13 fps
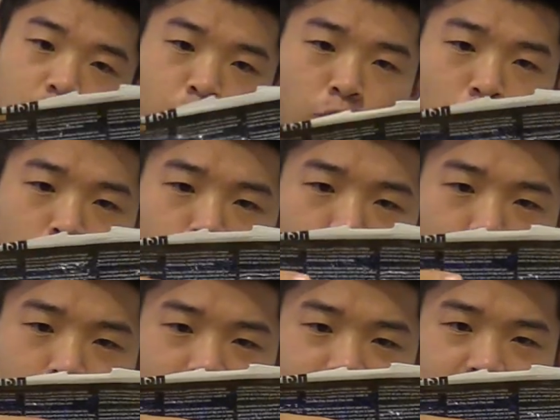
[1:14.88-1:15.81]
whoa,
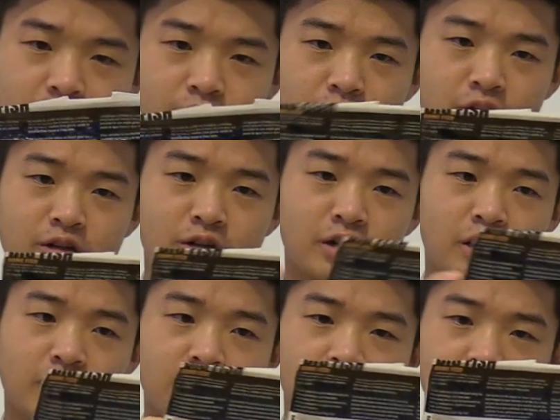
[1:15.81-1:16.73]
some Lunker
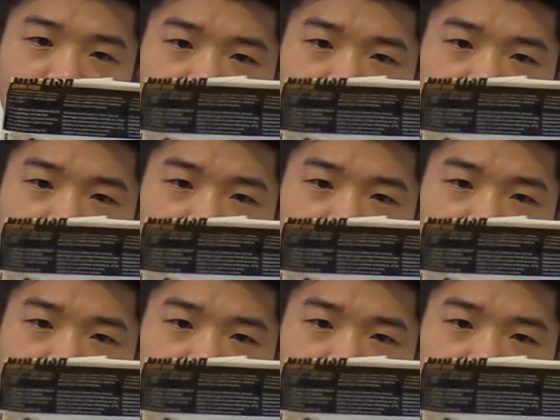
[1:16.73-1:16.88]
Hunt